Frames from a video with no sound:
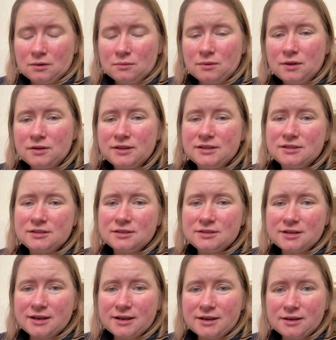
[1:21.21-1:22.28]
Well,
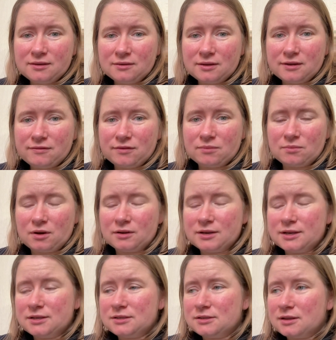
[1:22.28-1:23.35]
yesterday, if I'm
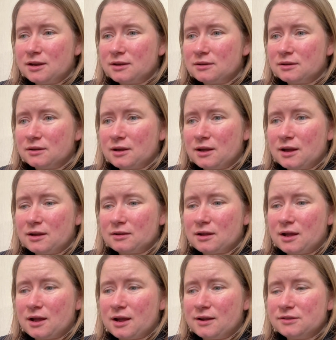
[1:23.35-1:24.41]
honest,
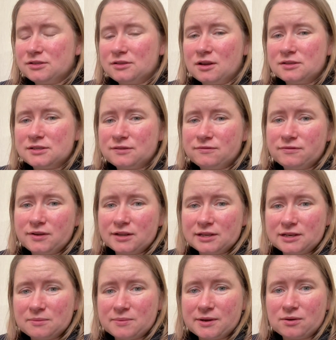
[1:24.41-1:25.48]
I started
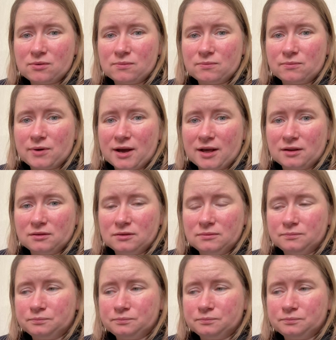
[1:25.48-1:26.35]
feeling a bit unwell